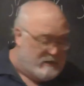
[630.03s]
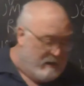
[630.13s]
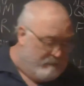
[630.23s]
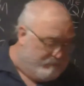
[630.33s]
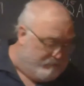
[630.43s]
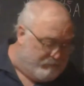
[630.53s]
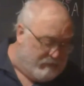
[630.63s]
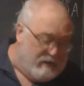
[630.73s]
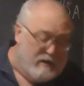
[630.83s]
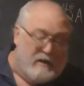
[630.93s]

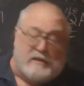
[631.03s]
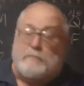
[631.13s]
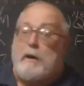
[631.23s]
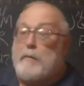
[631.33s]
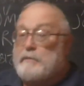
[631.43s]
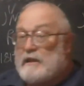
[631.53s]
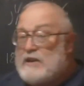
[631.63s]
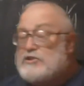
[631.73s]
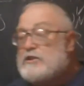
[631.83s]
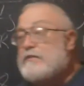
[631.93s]
the
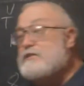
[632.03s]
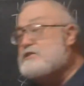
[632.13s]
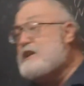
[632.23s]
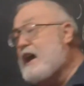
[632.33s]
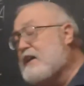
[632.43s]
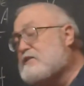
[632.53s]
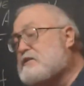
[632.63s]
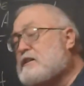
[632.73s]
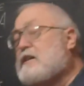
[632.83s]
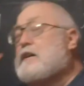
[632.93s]
population of the
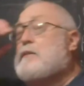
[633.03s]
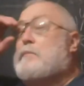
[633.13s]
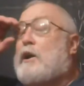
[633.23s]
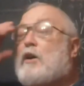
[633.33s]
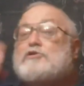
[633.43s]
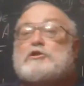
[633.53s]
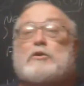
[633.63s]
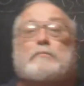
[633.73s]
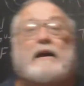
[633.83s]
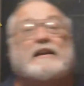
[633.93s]
states, but
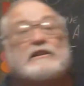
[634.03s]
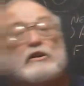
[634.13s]
also begging the